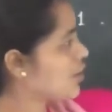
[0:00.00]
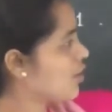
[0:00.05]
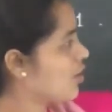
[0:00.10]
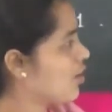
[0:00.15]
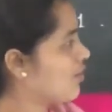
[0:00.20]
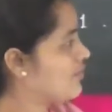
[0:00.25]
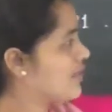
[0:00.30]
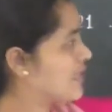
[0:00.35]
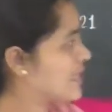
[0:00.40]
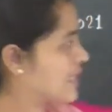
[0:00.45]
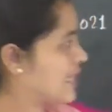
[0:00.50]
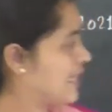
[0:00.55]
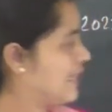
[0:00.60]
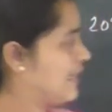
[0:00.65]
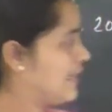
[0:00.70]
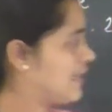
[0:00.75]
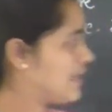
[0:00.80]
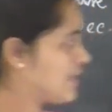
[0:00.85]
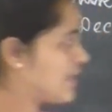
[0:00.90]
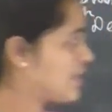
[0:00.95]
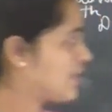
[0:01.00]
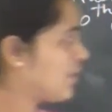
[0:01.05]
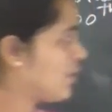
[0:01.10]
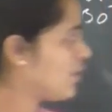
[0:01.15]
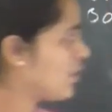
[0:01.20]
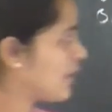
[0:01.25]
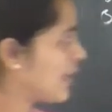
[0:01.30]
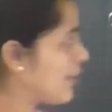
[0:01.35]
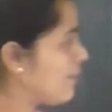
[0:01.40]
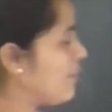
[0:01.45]
of the senders.
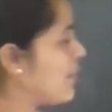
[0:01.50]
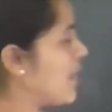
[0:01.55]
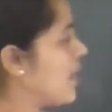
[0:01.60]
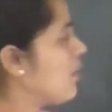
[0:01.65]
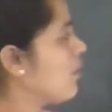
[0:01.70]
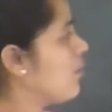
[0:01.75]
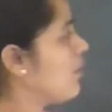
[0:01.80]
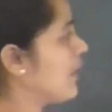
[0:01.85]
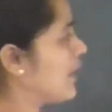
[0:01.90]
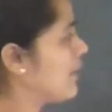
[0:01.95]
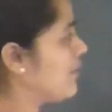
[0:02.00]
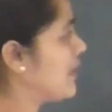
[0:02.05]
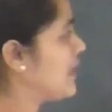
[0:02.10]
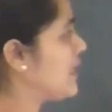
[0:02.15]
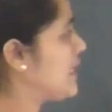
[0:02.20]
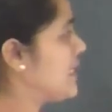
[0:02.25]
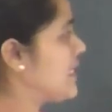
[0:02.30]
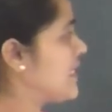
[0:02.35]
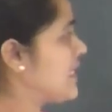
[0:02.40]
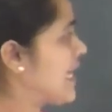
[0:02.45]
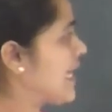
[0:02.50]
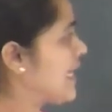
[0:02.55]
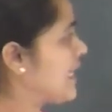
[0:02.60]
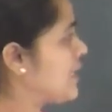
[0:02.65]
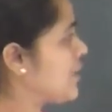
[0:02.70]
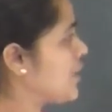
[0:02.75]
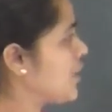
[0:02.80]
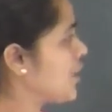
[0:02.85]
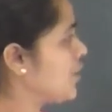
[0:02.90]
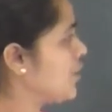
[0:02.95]
Okay, whatever the
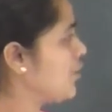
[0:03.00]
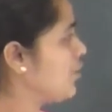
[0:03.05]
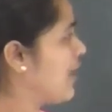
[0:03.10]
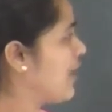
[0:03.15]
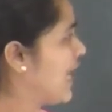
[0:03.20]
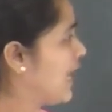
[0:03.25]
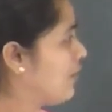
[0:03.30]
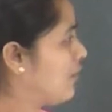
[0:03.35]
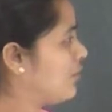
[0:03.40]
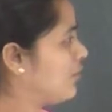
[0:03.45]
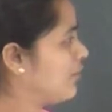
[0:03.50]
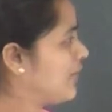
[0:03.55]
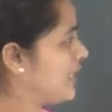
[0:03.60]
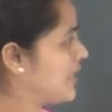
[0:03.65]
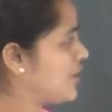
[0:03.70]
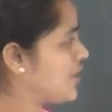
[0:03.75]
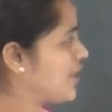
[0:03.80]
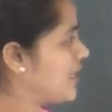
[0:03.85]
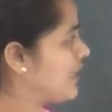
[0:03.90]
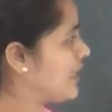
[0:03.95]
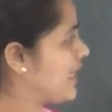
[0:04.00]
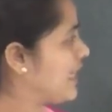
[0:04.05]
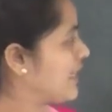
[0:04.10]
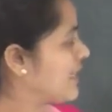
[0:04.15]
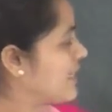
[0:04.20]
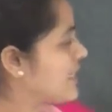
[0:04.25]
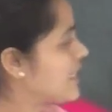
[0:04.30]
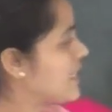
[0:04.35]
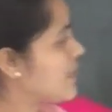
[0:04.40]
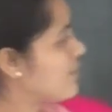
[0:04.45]
designation you have to mention, then
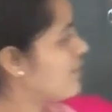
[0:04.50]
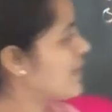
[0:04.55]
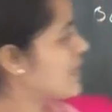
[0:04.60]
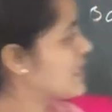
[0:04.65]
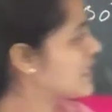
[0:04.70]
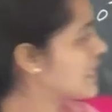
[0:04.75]
receiver's